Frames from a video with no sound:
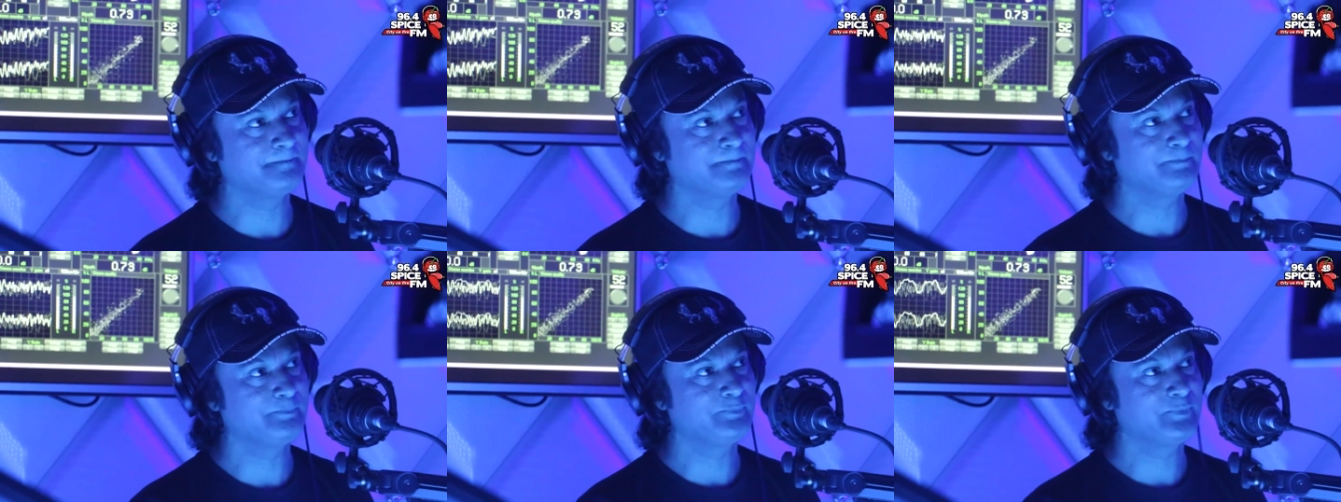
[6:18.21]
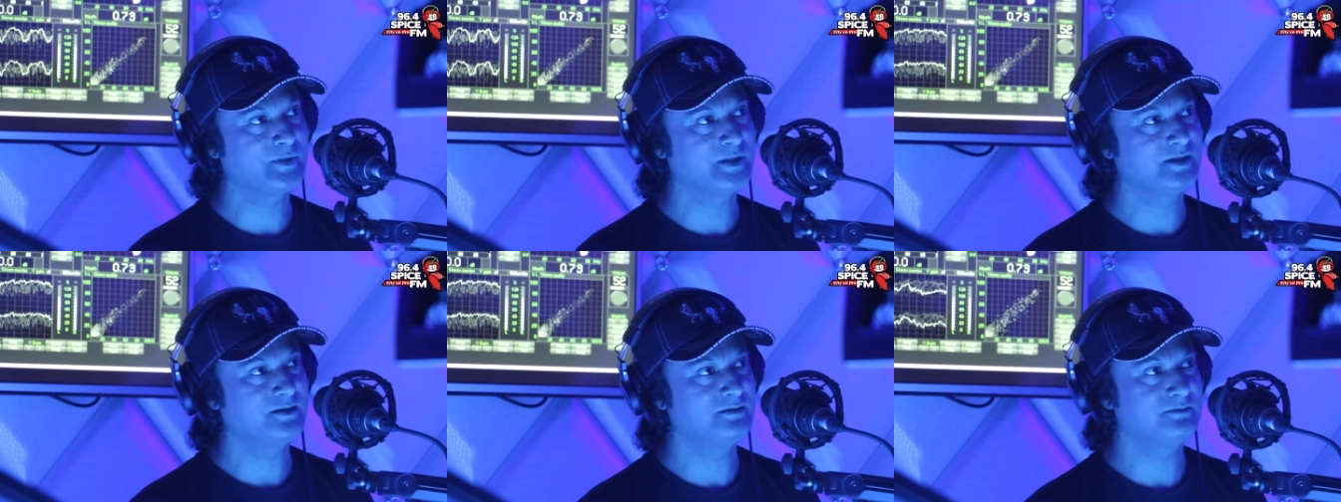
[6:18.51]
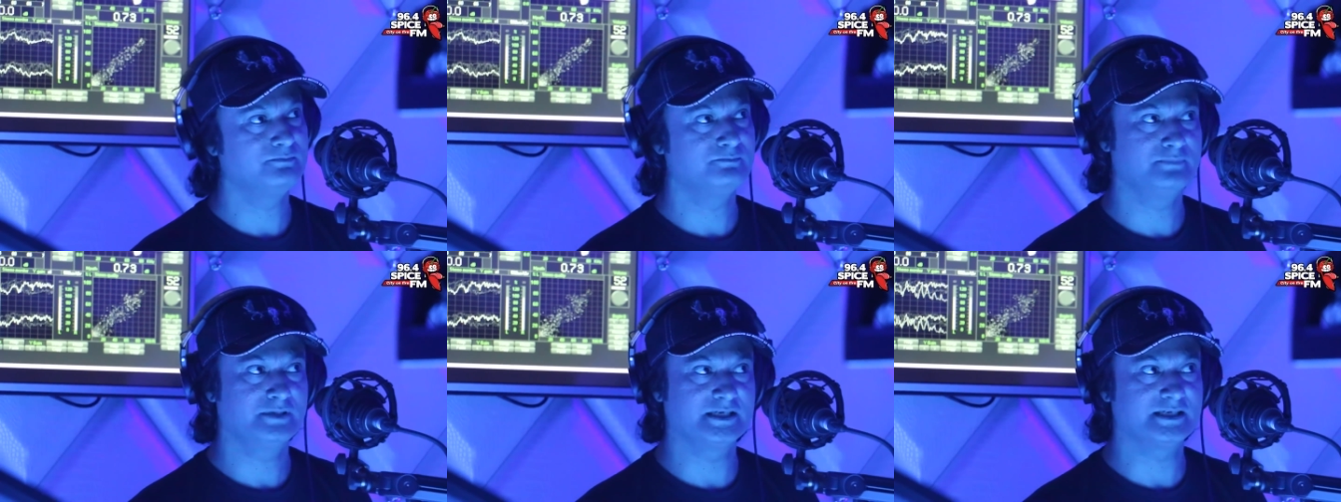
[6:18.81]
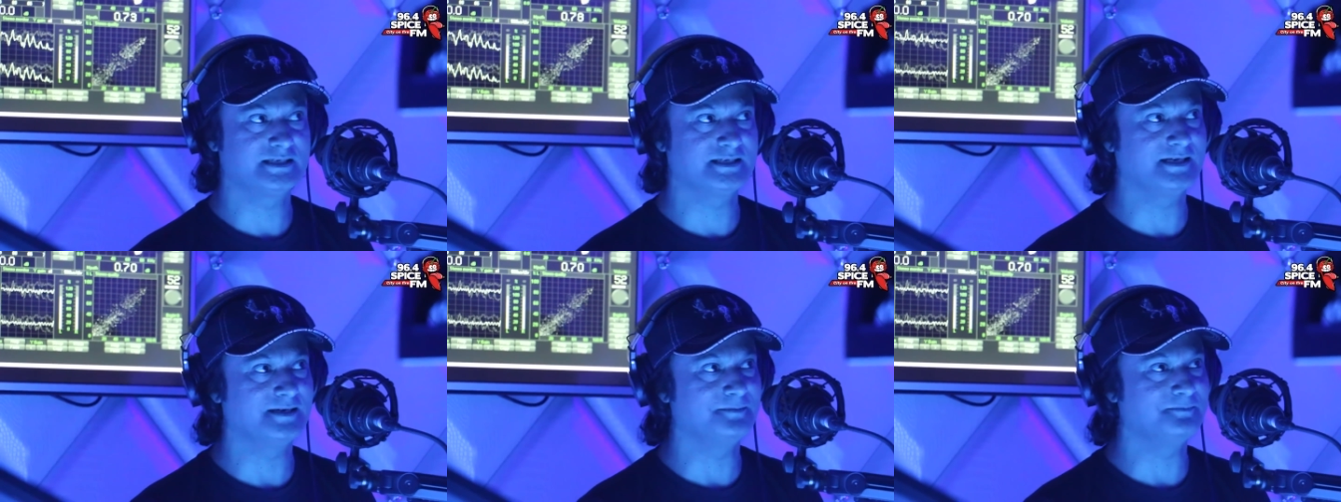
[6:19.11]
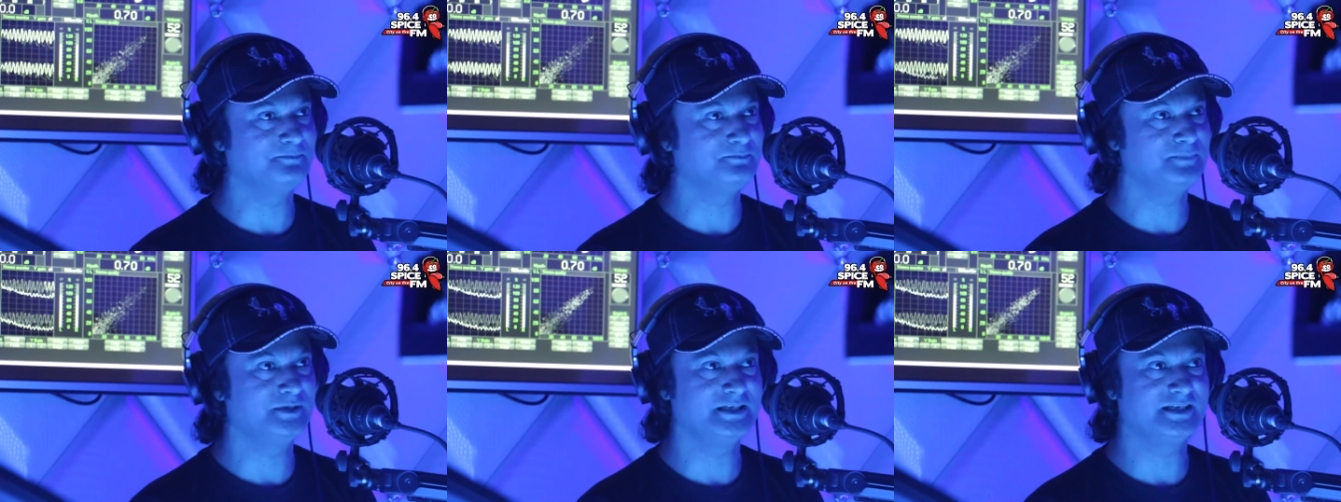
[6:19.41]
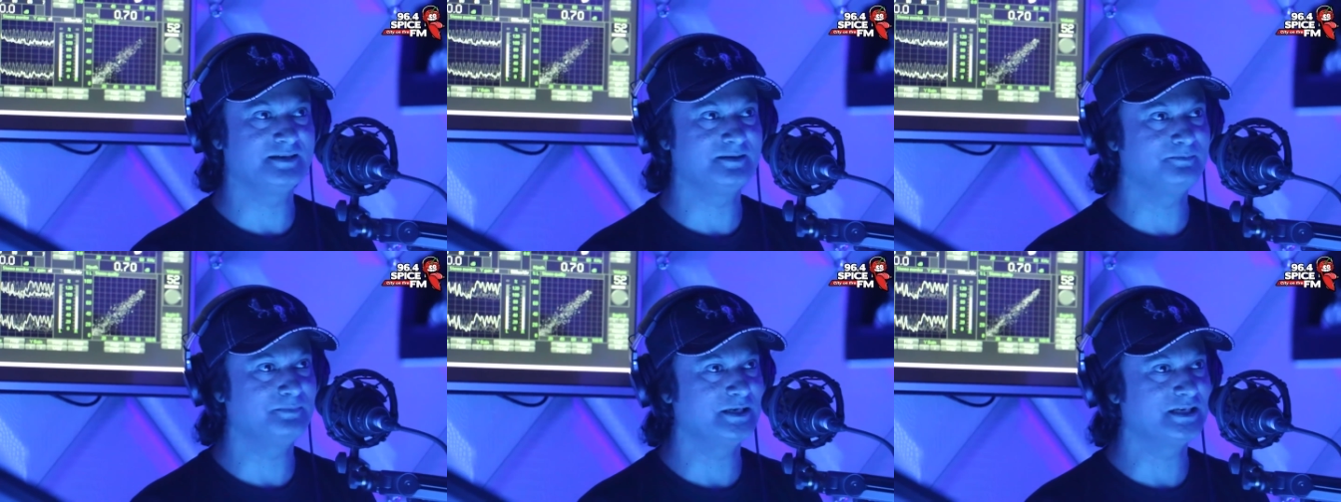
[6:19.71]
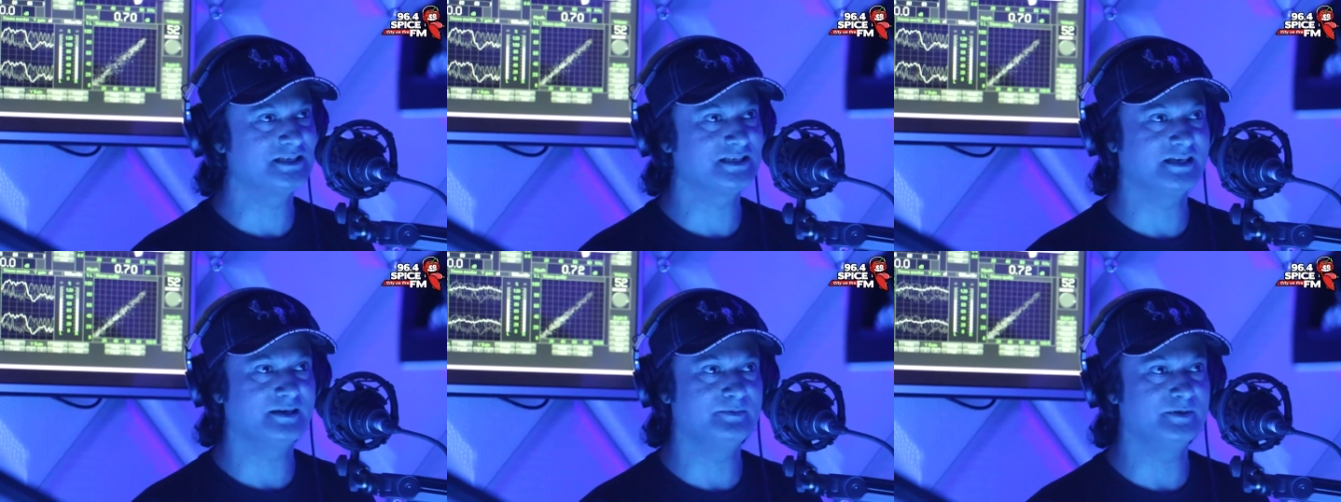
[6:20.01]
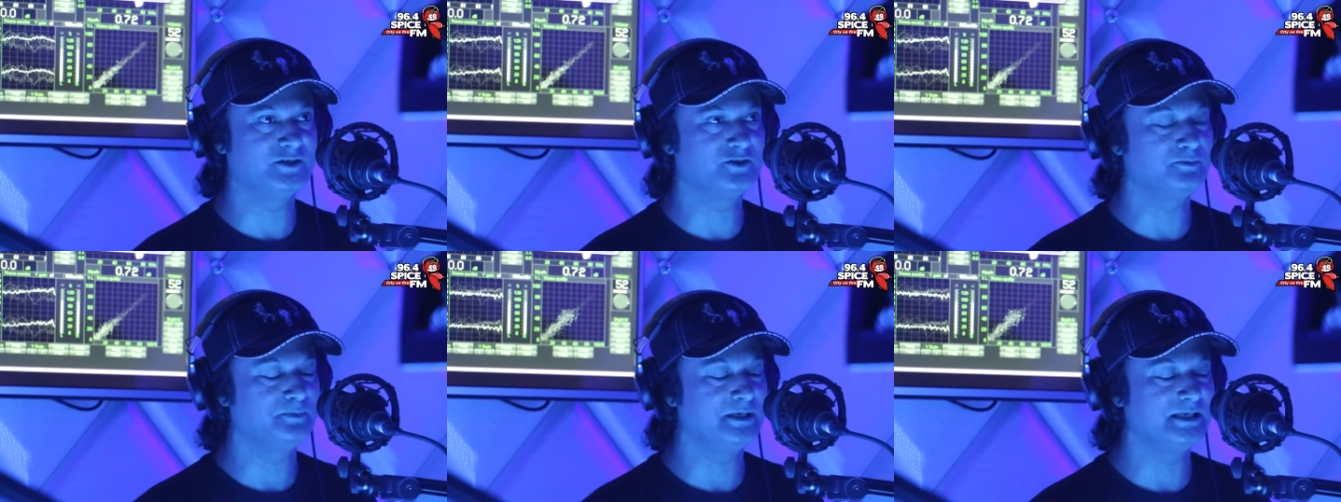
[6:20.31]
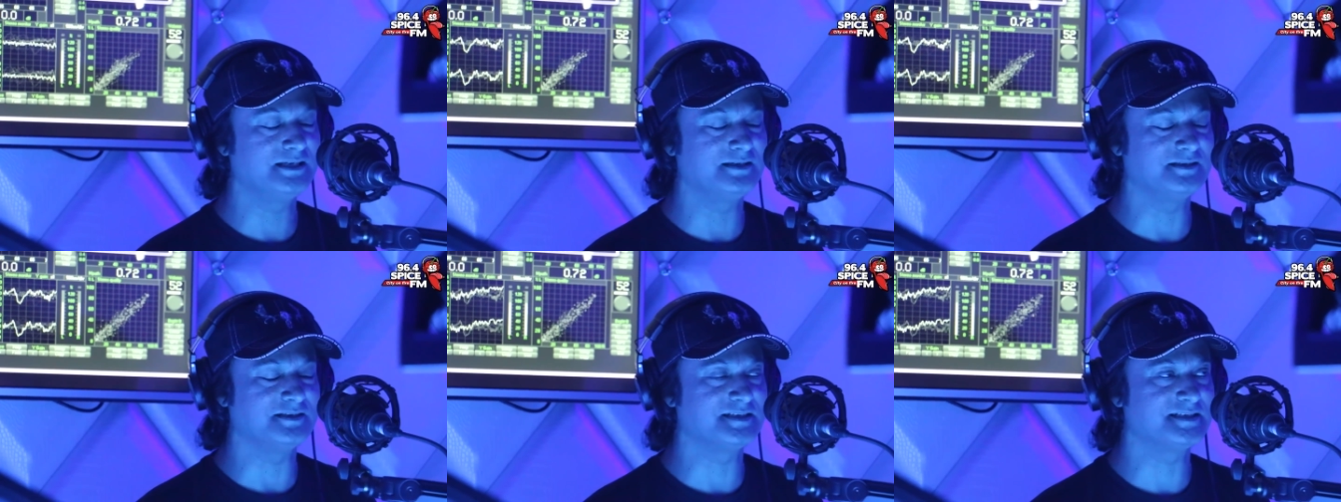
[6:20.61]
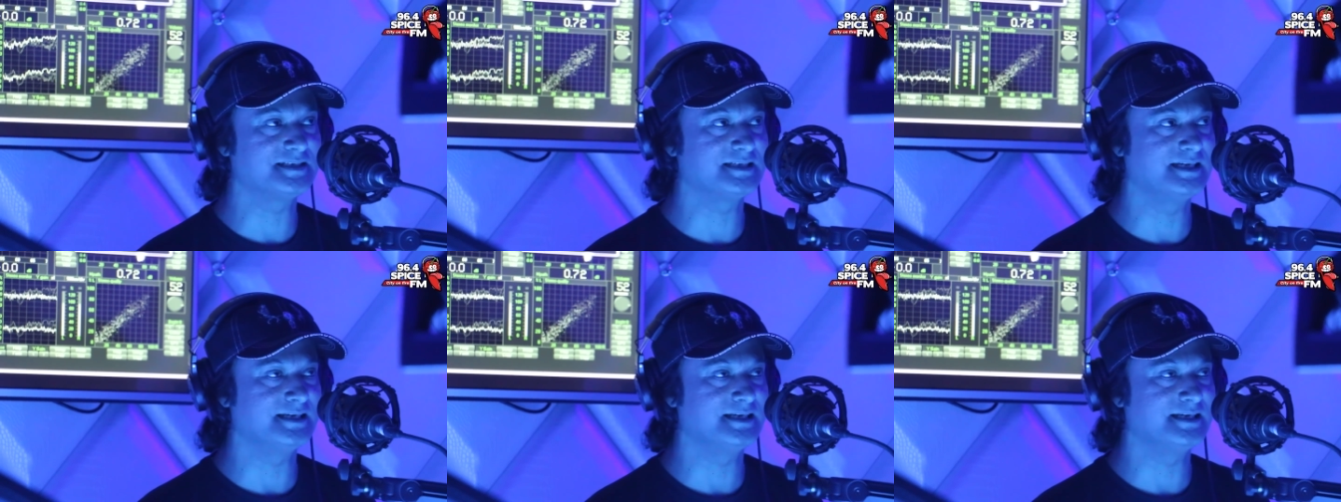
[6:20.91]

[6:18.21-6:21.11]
Oh, of course. Time, big, nice. Big nice. time into Beatles.